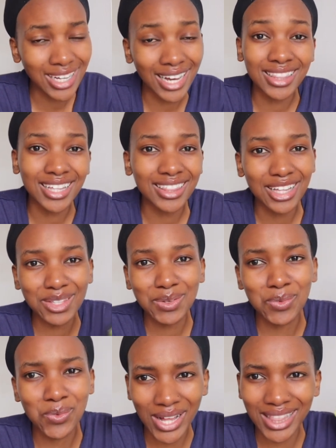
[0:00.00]
I think that's
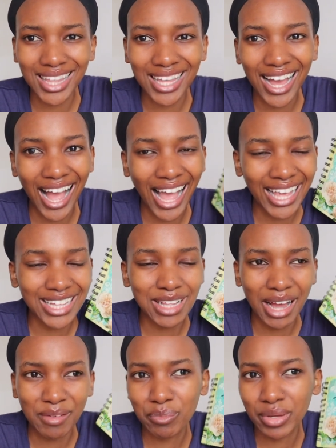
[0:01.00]
one thing I
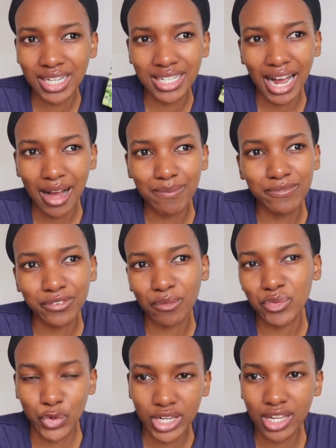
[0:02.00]
picked up from
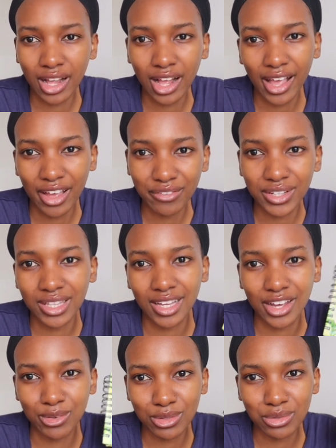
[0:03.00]
reading everything
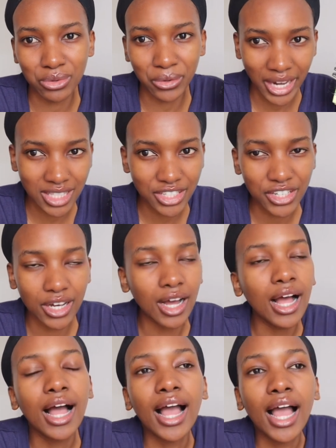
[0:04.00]
I used to write here.
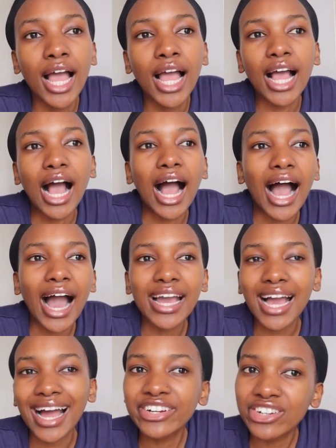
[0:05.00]

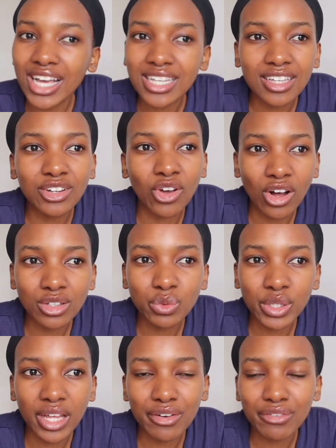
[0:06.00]
I trusted God
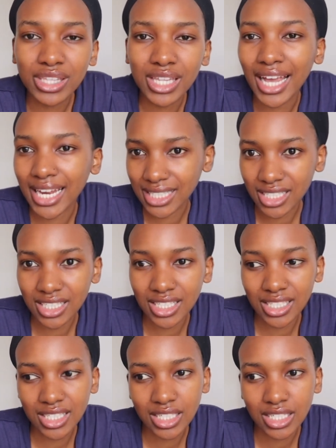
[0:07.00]
with everything I did,
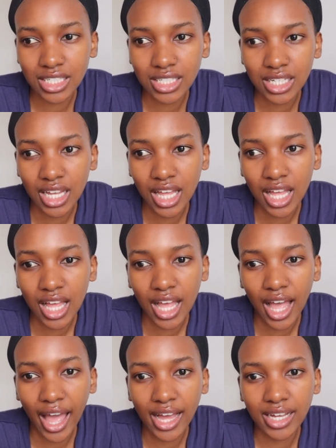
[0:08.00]

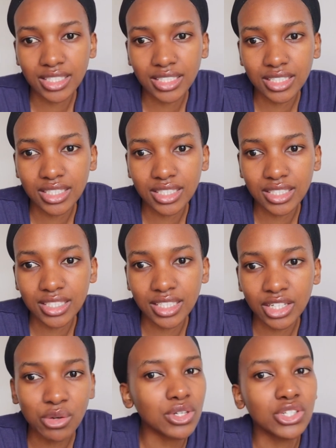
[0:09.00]
and
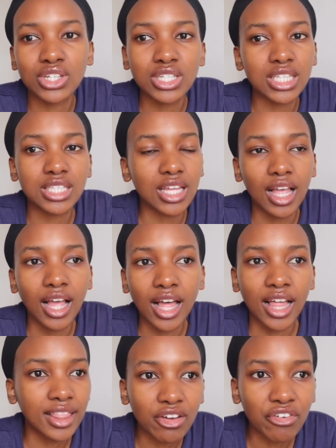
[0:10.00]
he was just
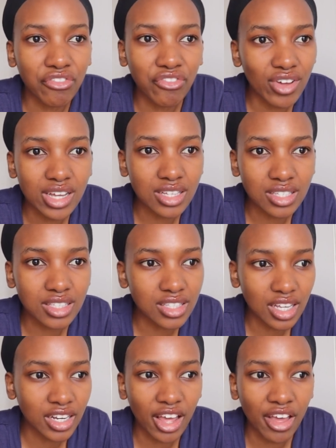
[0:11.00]
the first
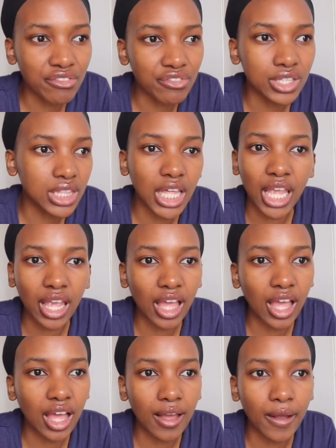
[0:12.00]
in everything.